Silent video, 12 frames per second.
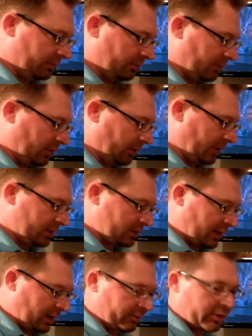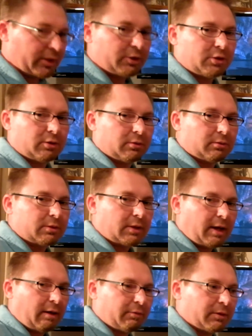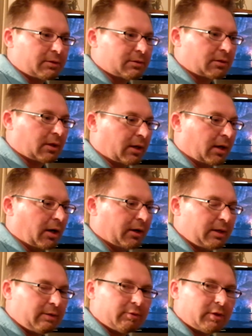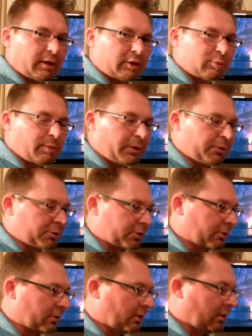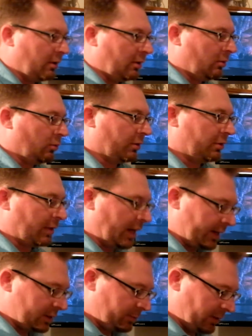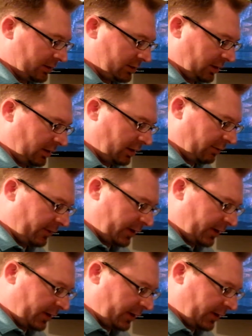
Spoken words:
that's kind of an issue, to have this uneven exposure with the high-speed sync. Now if I